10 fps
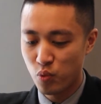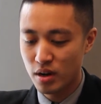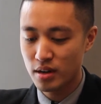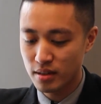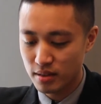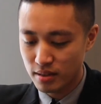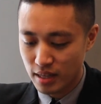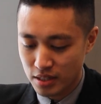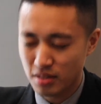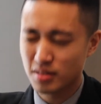What
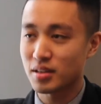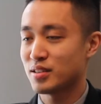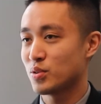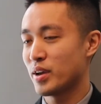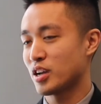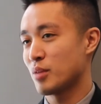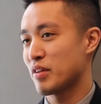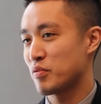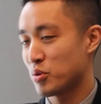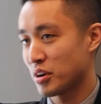gets you excited to wake
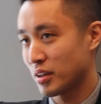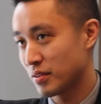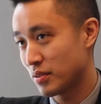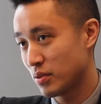up every morning?